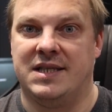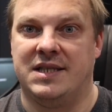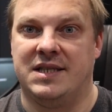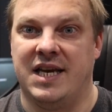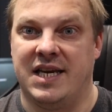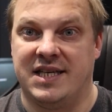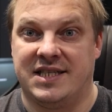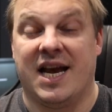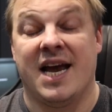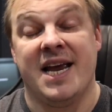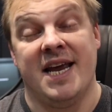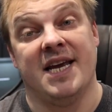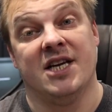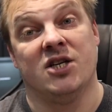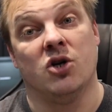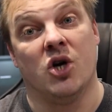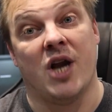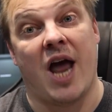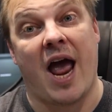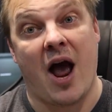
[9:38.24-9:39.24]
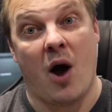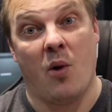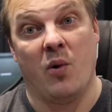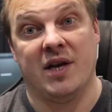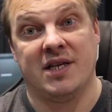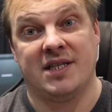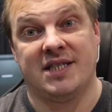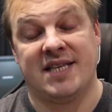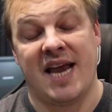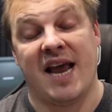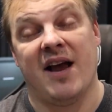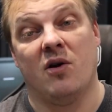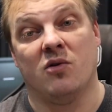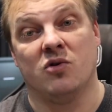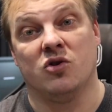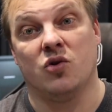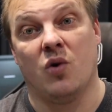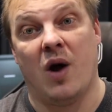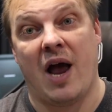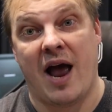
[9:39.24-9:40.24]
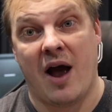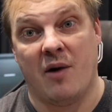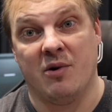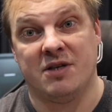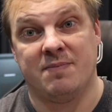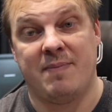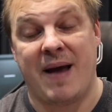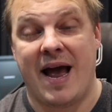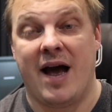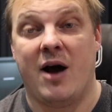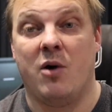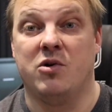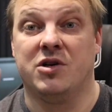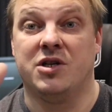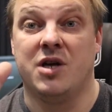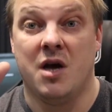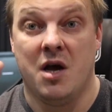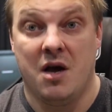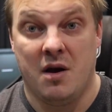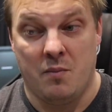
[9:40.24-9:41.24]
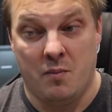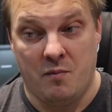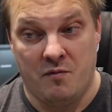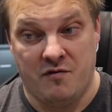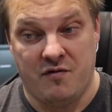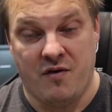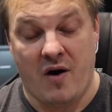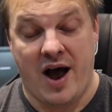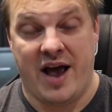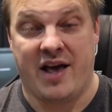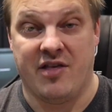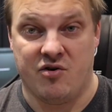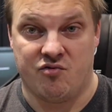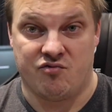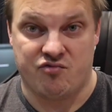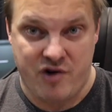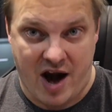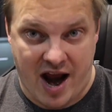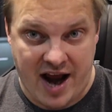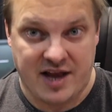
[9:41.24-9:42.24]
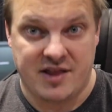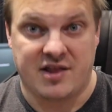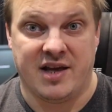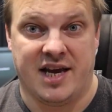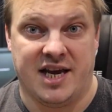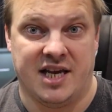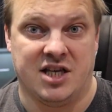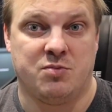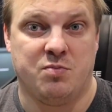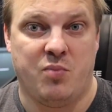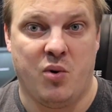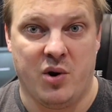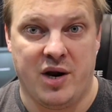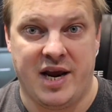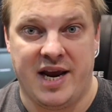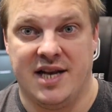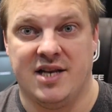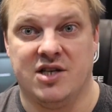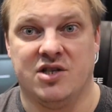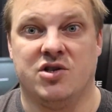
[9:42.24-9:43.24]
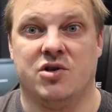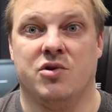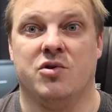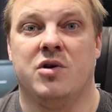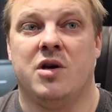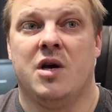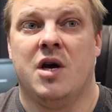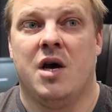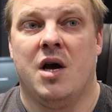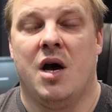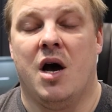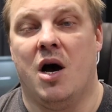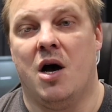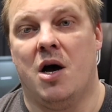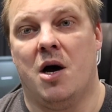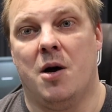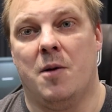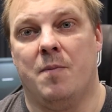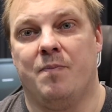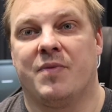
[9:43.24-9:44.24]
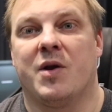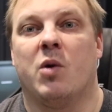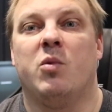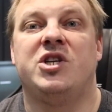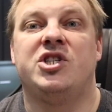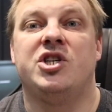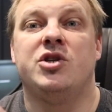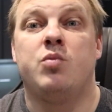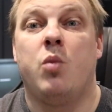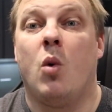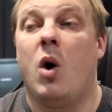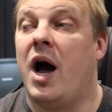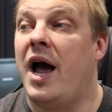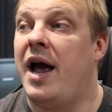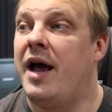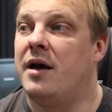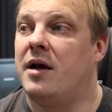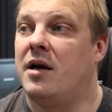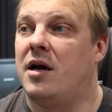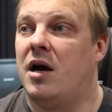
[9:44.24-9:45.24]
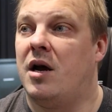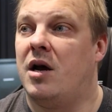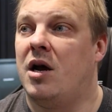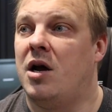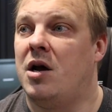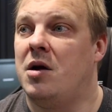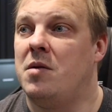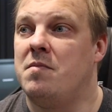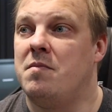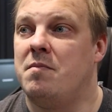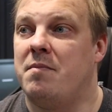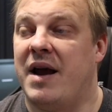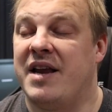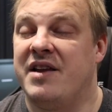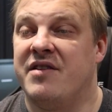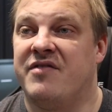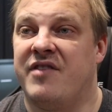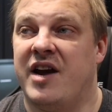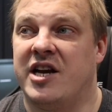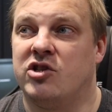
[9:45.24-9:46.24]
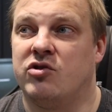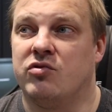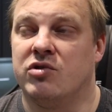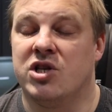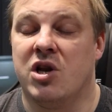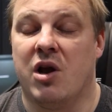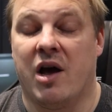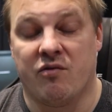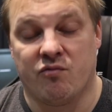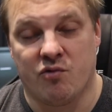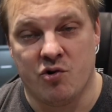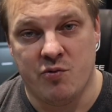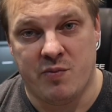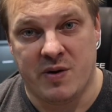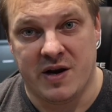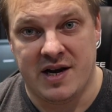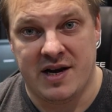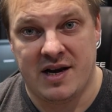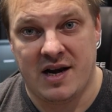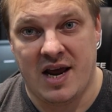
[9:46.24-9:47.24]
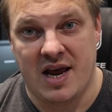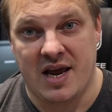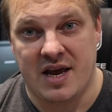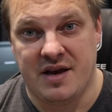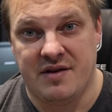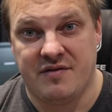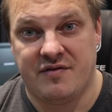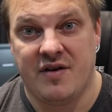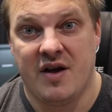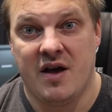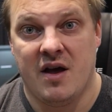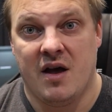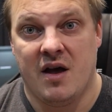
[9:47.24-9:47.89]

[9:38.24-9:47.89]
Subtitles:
dictated on how it sounds or how it's powered via the rack that it's put into, which is why manufacturers like Rupert Neve,